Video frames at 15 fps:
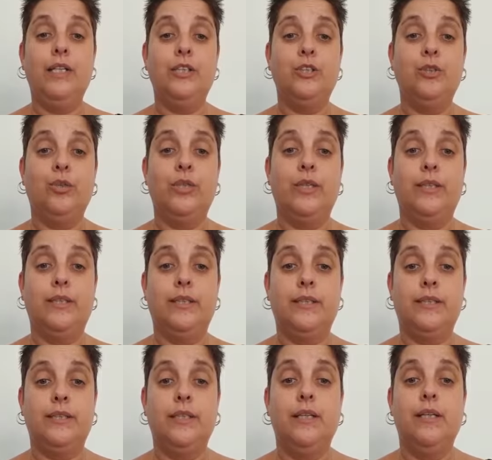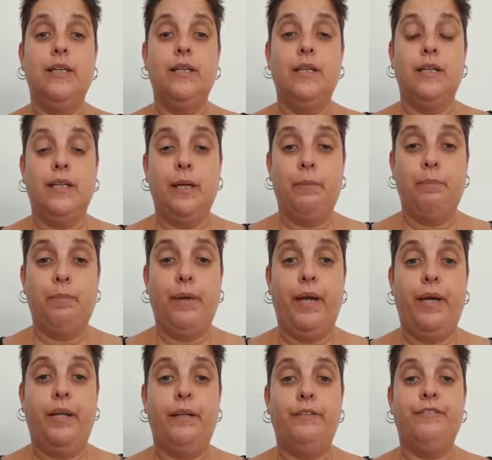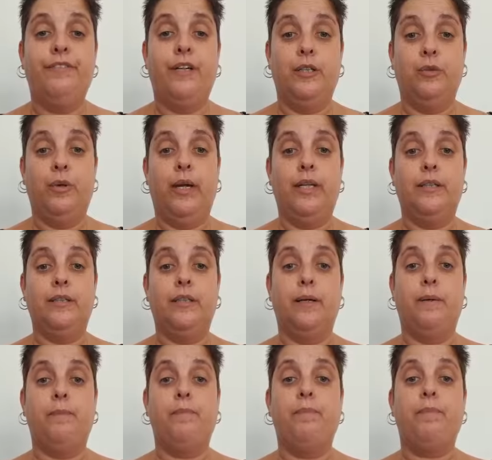started this campaign fundraiser